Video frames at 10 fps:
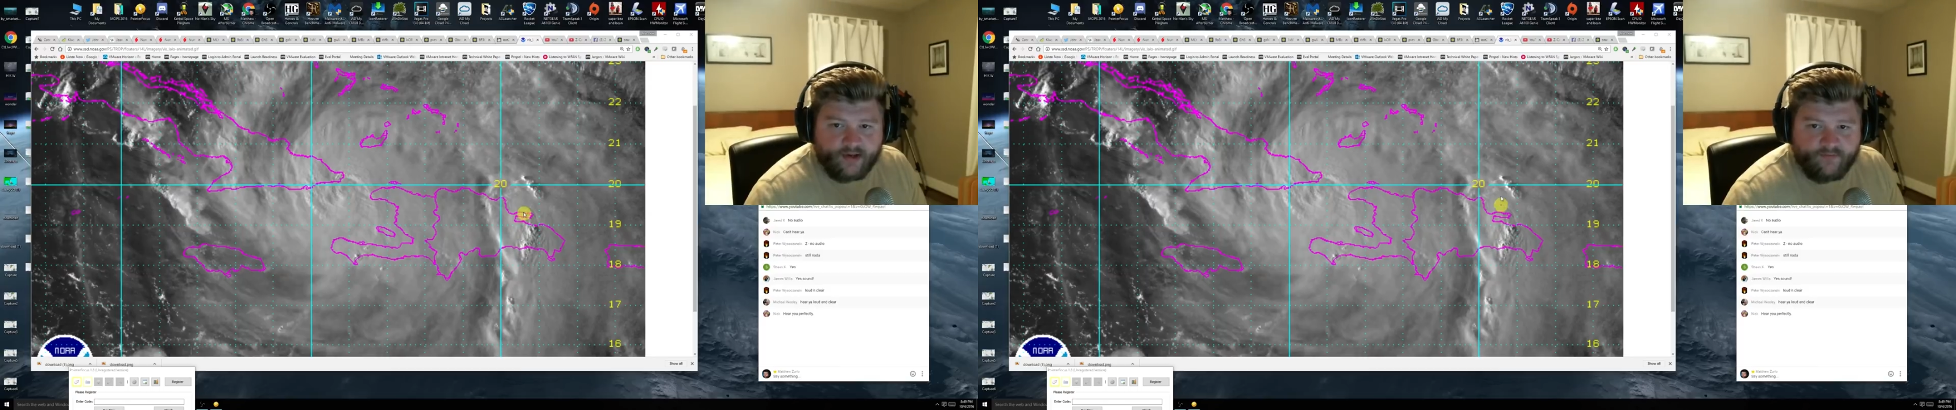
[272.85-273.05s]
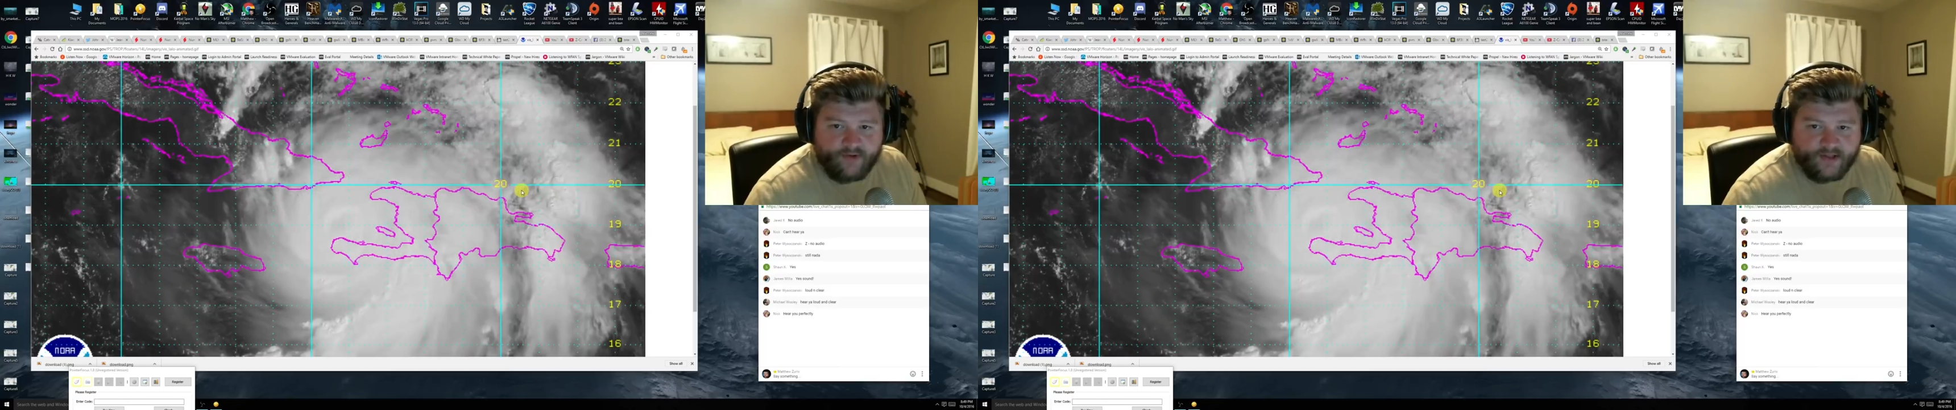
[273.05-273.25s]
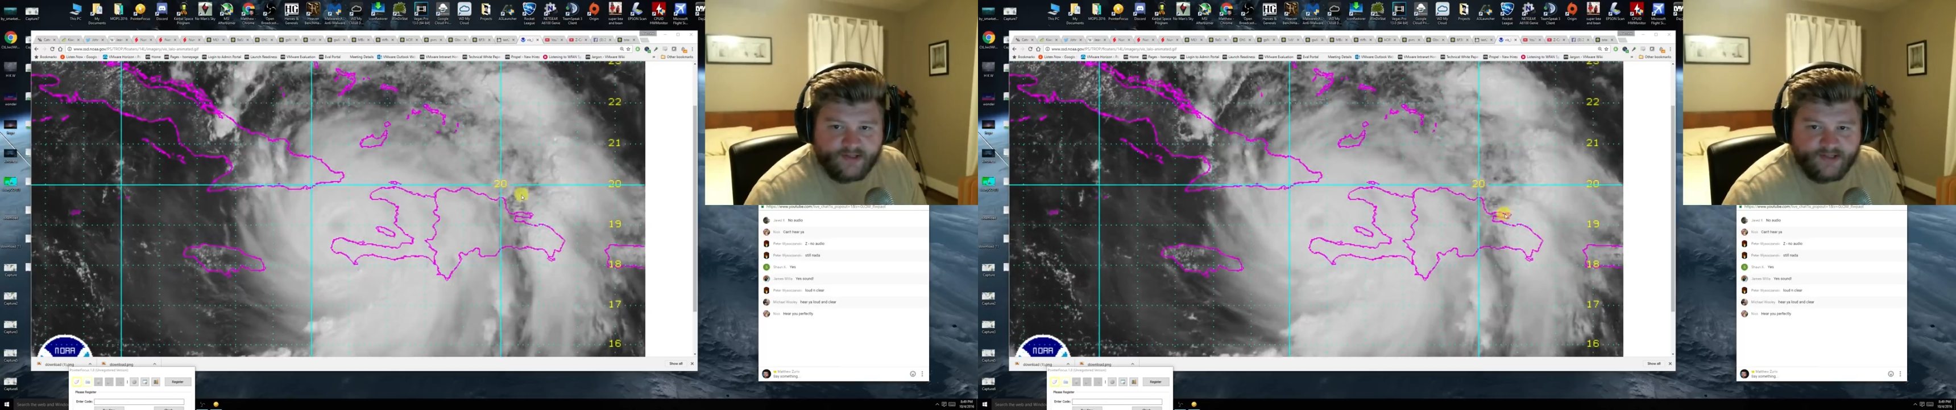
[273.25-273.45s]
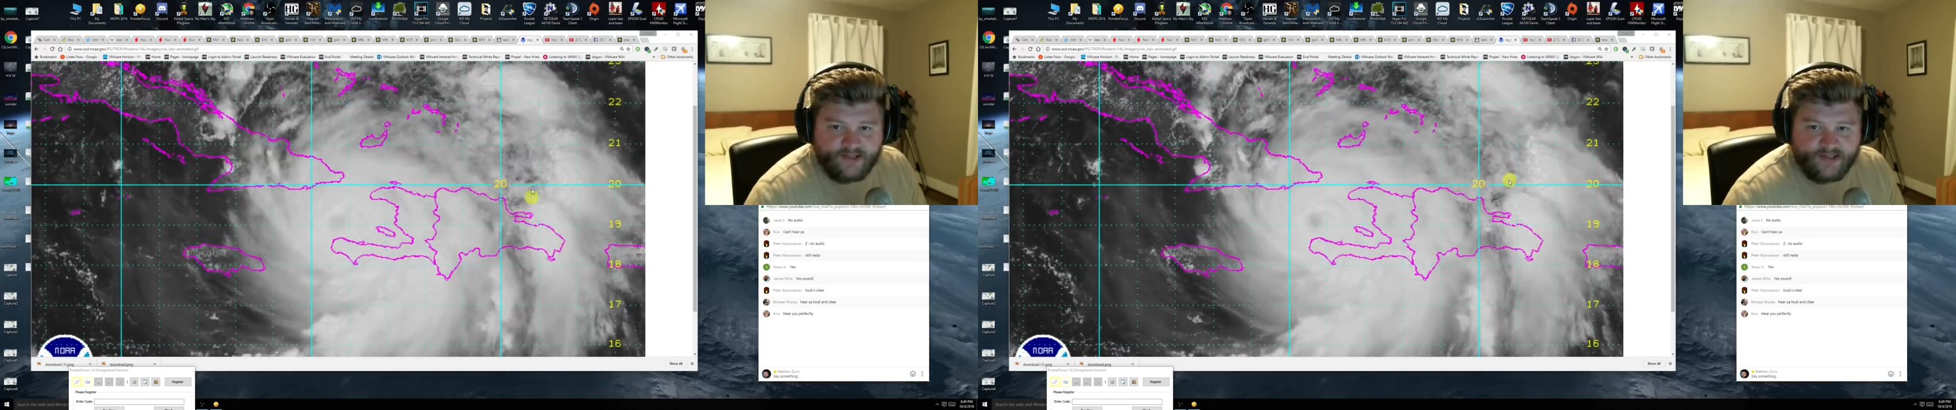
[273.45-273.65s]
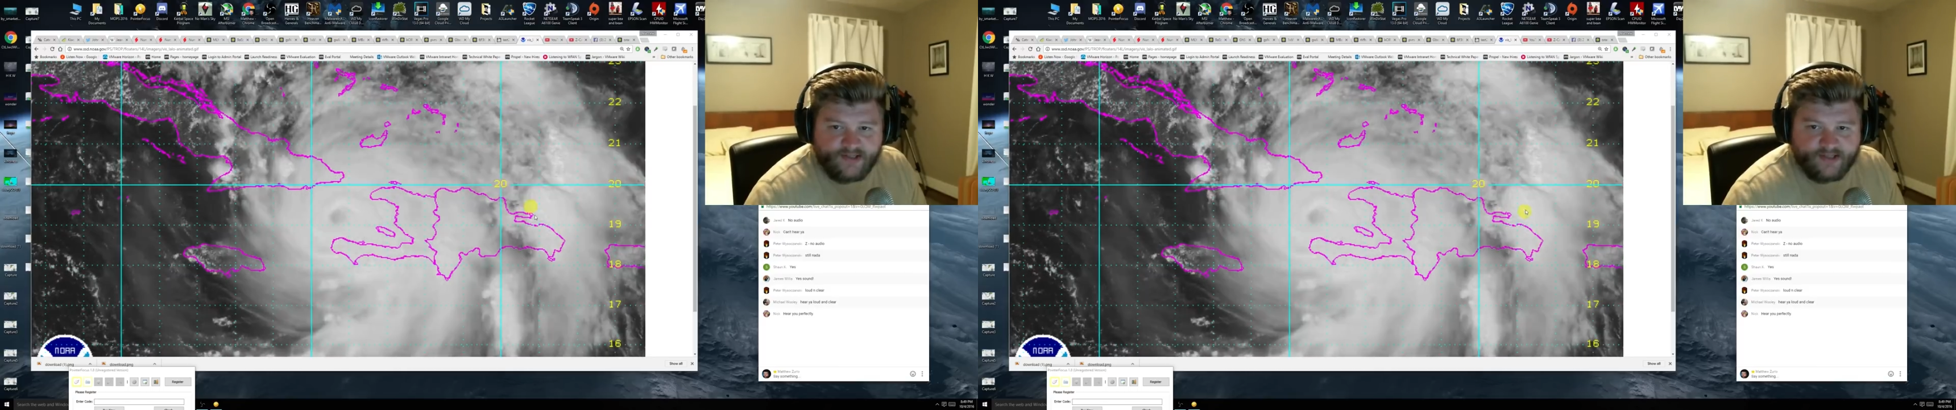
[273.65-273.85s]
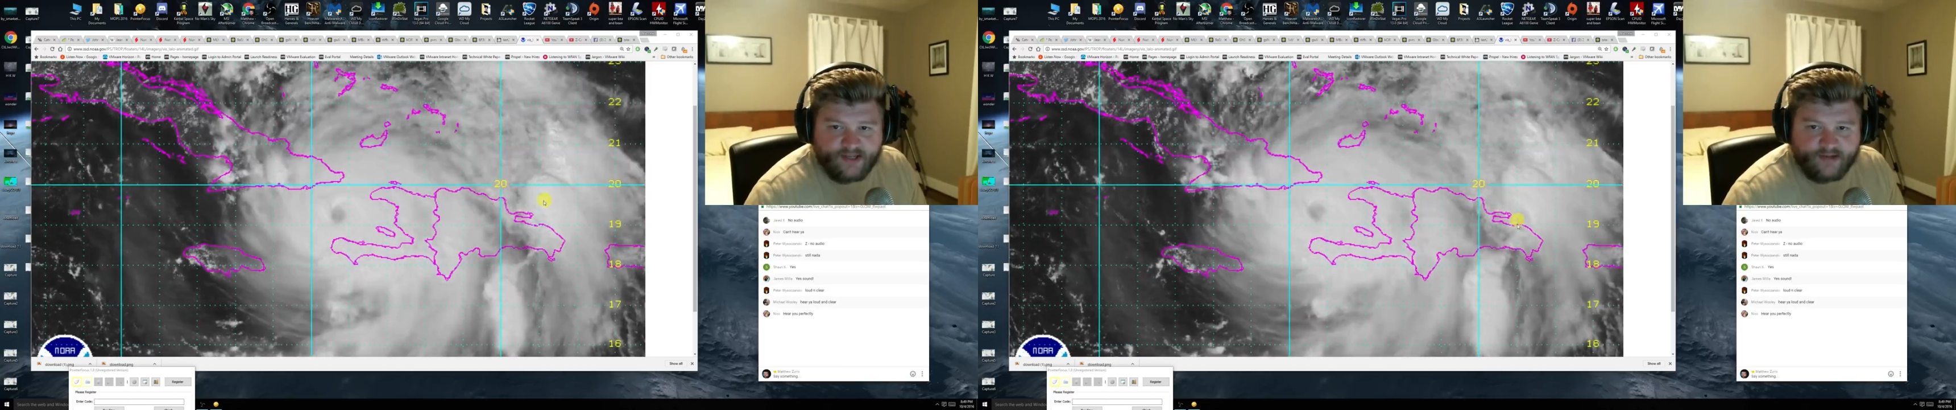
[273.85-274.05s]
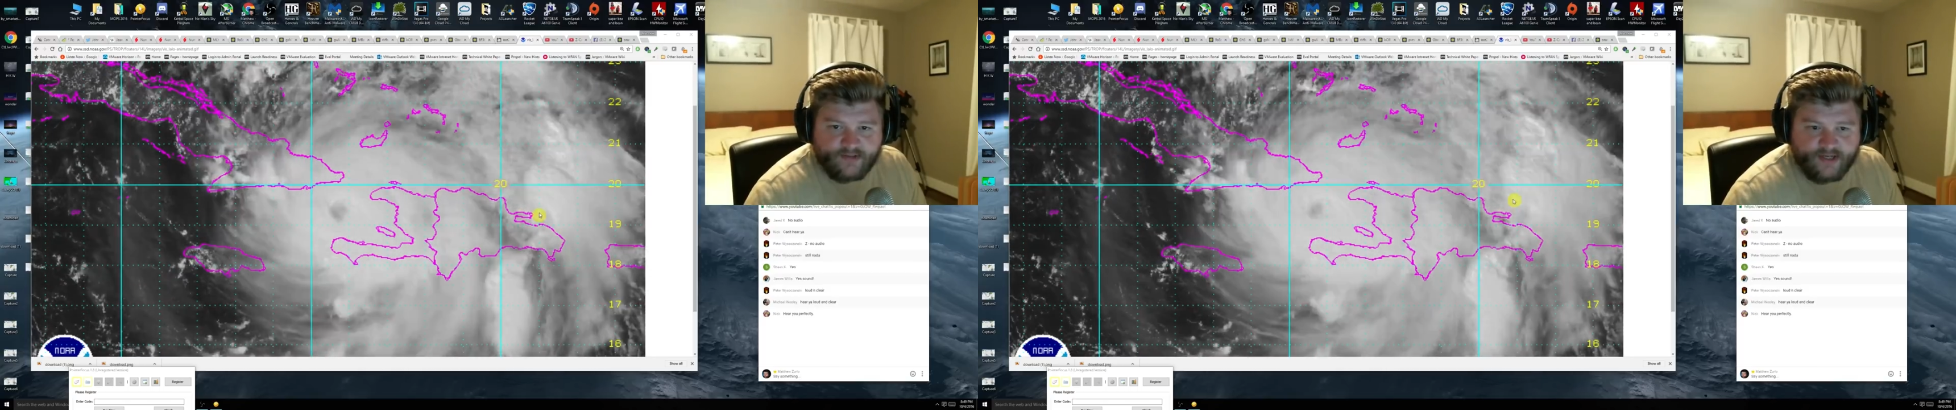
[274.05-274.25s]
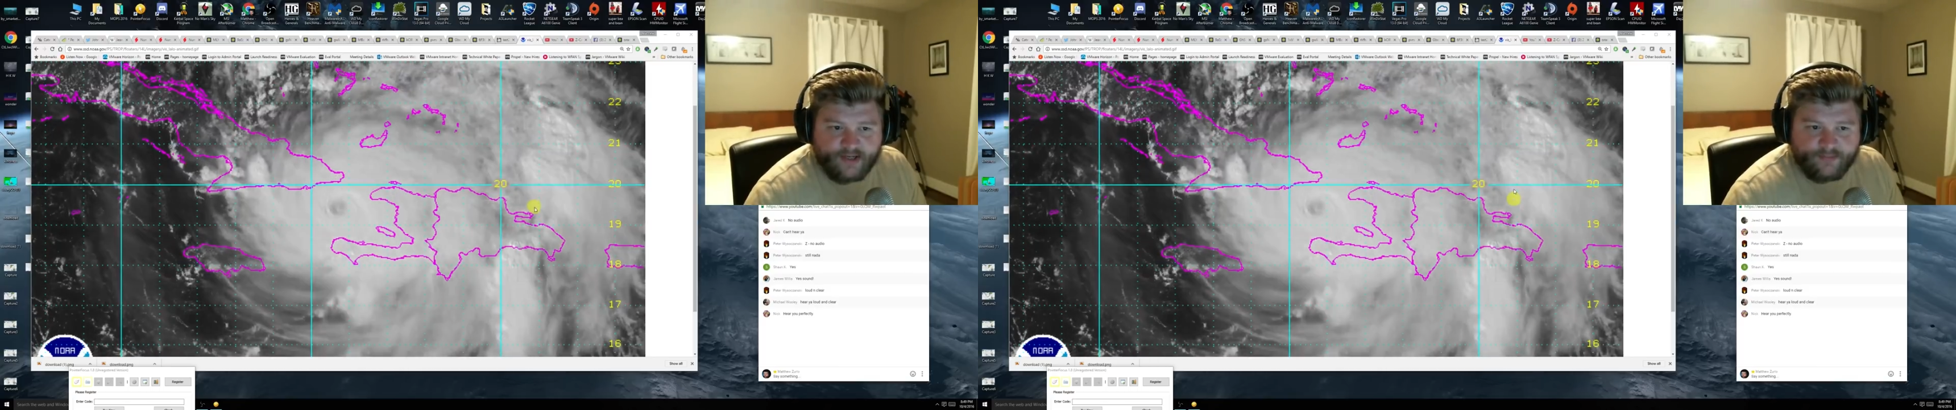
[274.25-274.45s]
if you can see these cloud
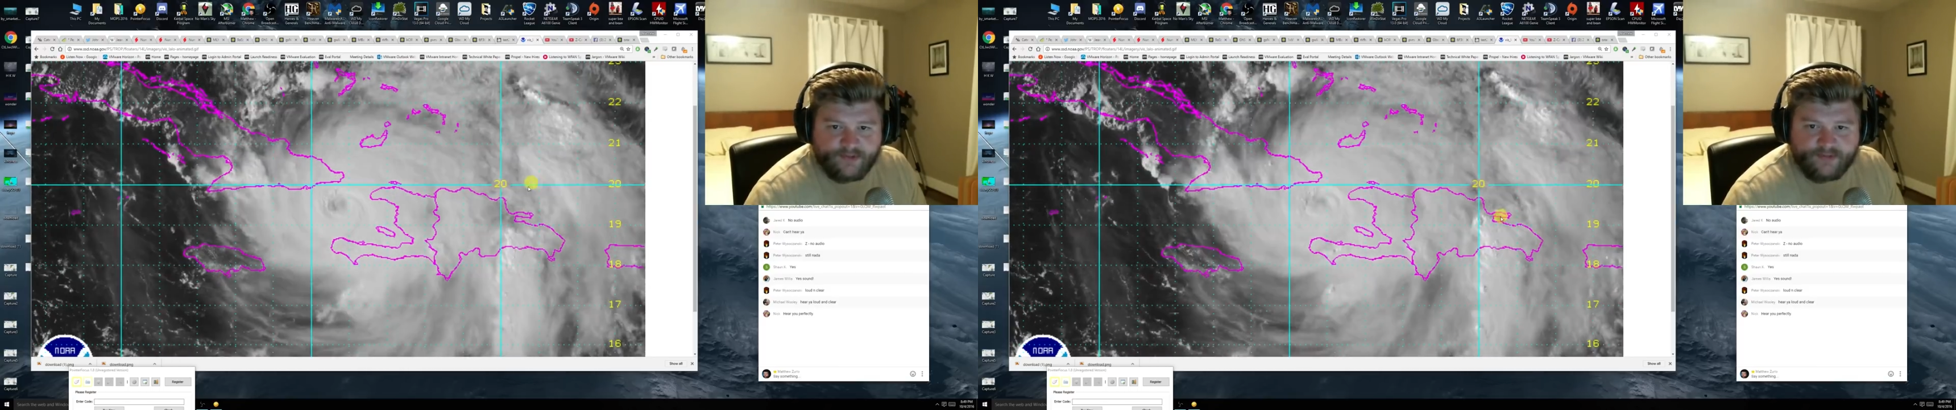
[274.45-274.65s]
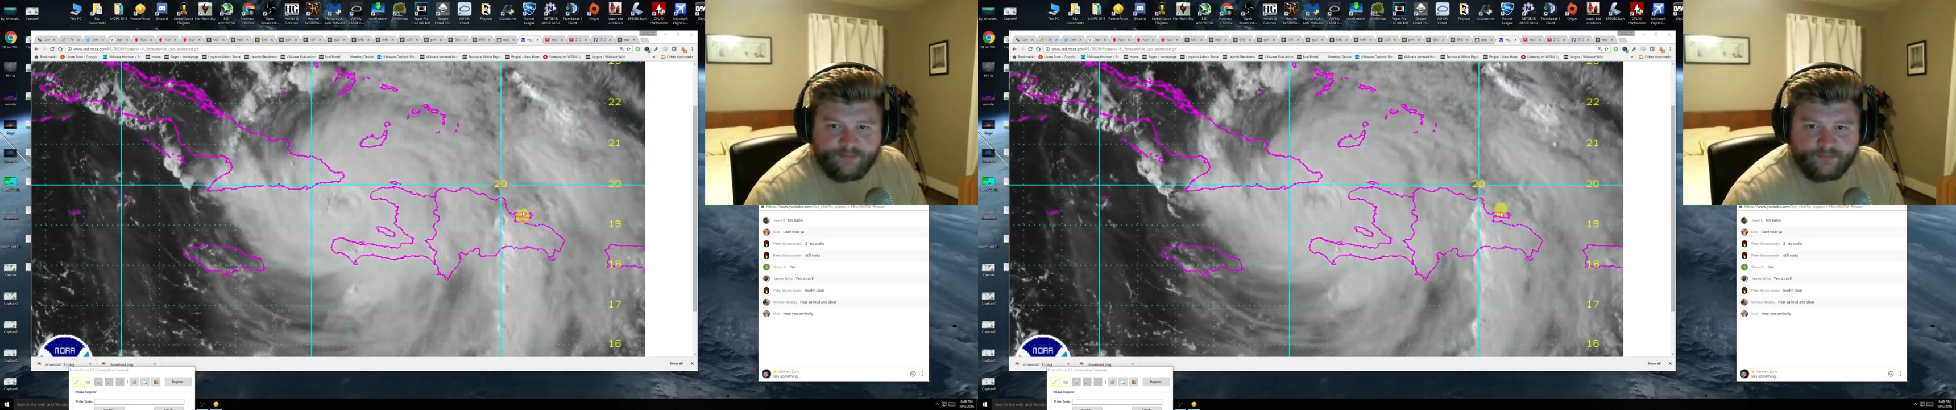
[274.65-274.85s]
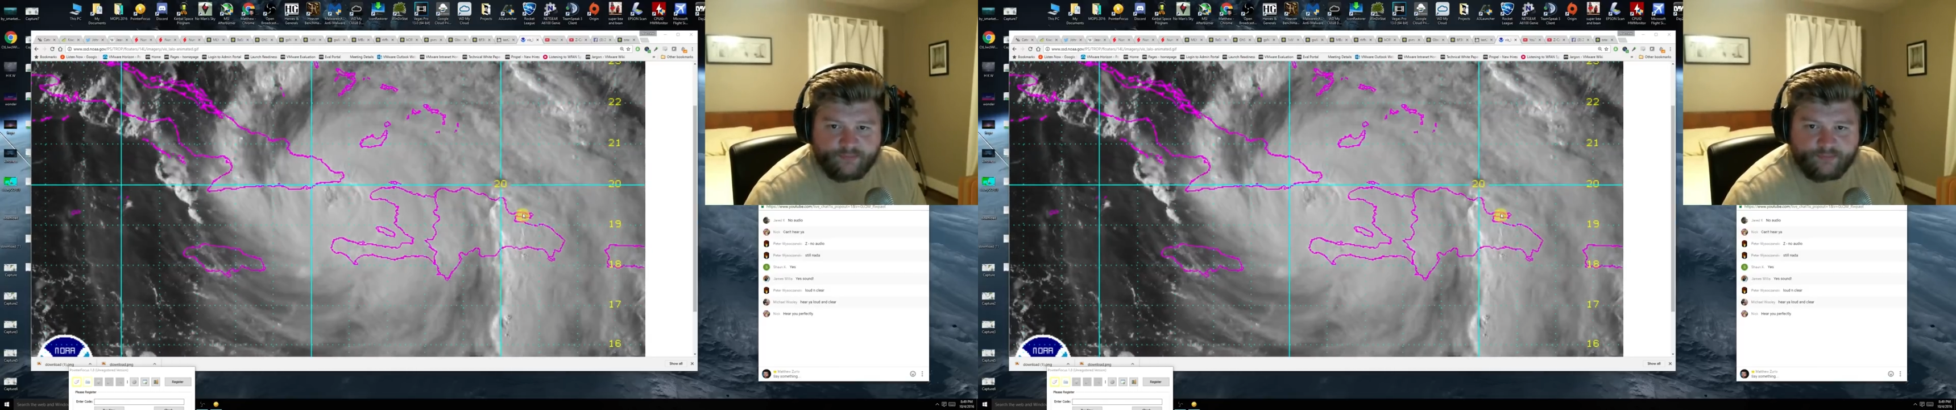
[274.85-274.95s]
tops